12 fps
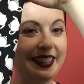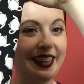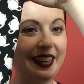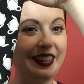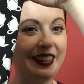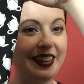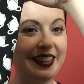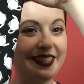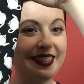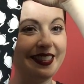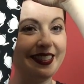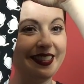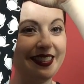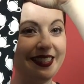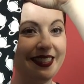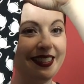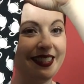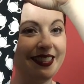a nice
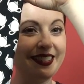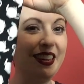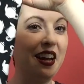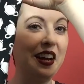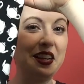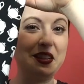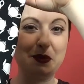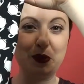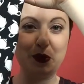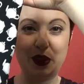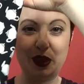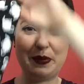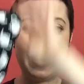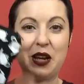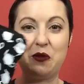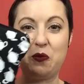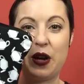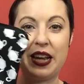starkness between the black
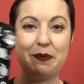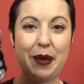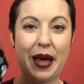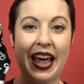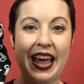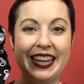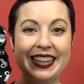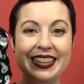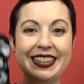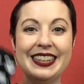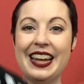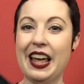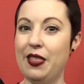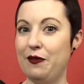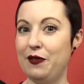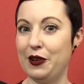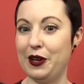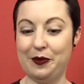and white bag and the
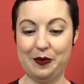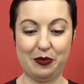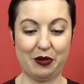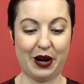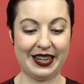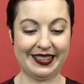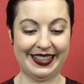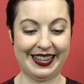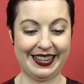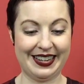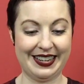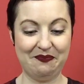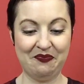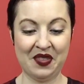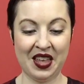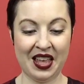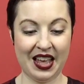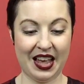very bright yarn.
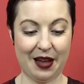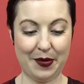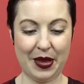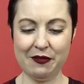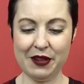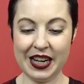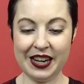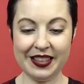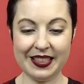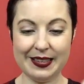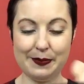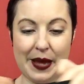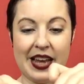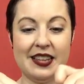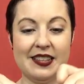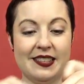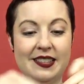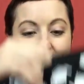And I really like this bag. It's